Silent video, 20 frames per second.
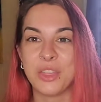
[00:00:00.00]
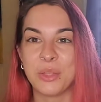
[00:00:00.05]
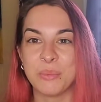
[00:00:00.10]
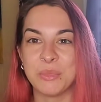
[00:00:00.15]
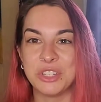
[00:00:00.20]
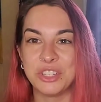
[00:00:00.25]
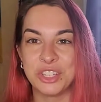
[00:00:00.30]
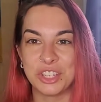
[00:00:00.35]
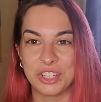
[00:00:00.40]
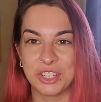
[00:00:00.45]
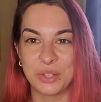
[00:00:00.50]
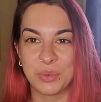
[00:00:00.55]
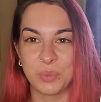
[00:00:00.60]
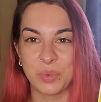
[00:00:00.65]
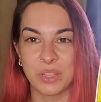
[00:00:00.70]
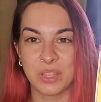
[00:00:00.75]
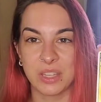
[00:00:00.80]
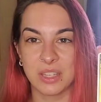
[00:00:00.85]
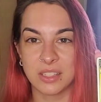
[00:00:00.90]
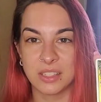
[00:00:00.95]
the Magician
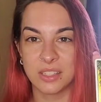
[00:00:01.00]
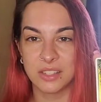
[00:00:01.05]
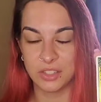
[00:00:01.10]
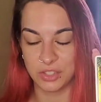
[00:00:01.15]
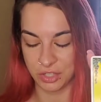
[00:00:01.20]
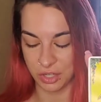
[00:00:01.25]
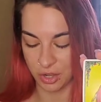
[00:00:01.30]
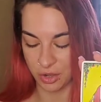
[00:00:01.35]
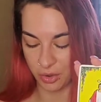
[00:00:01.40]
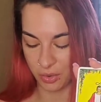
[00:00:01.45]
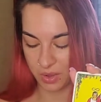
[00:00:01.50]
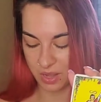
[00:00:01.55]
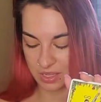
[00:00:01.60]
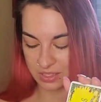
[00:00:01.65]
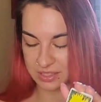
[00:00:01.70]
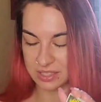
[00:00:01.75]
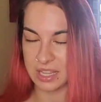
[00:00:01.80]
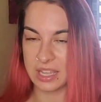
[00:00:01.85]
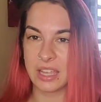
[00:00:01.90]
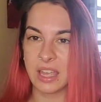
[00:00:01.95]
with us. So
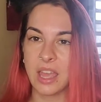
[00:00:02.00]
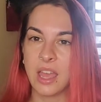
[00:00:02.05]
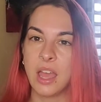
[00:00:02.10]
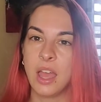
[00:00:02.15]
it's like,